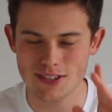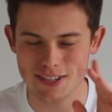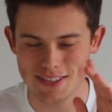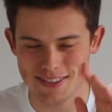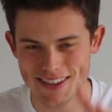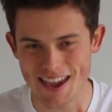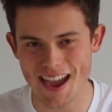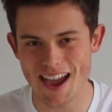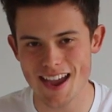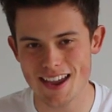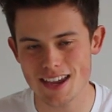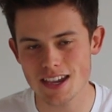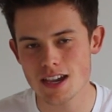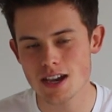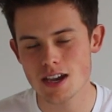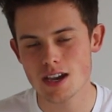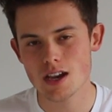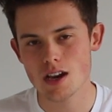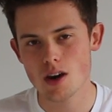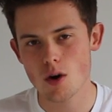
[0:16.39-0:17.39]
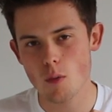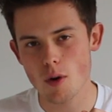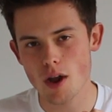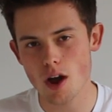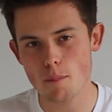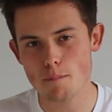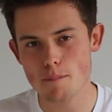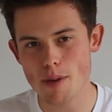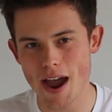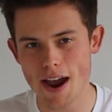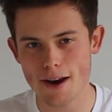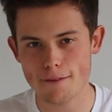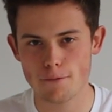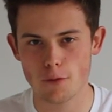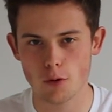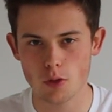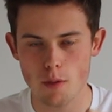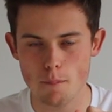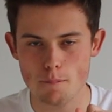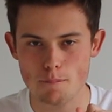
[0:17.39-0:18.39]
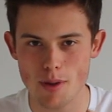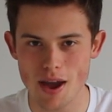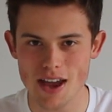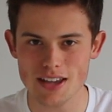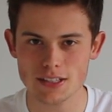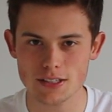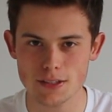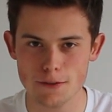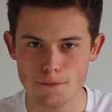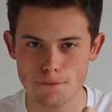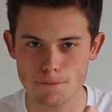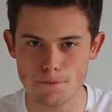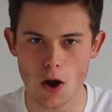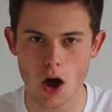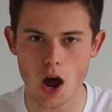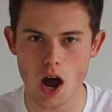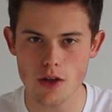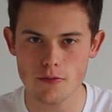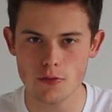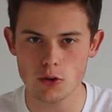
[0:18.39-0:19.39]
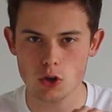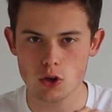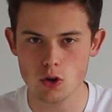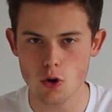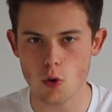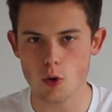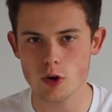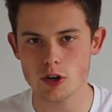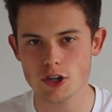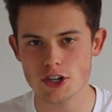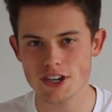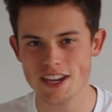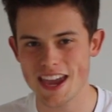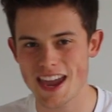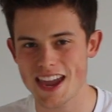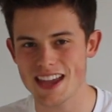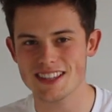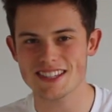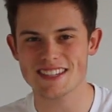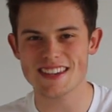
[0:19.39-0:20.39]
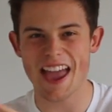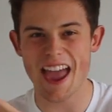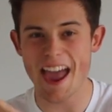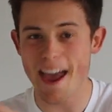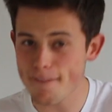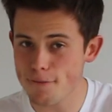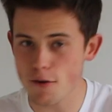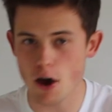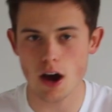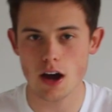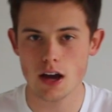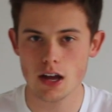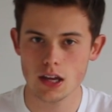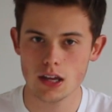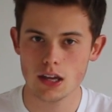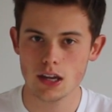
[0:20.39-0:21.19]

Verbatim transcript: Today, we are back for the best five Norwich kits ever.